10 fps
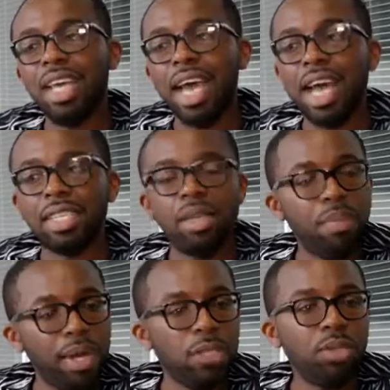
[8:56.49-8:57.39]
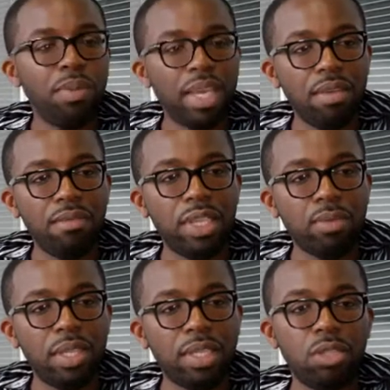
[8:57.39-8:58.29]
as a place to make
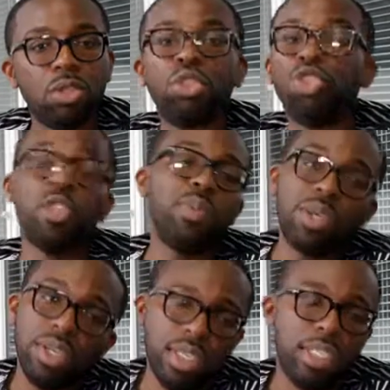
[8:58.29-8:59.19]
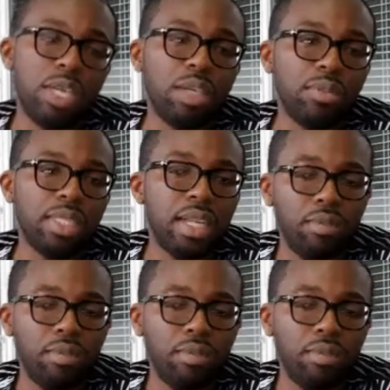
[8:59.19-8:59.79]
investments, not just because it's their home state,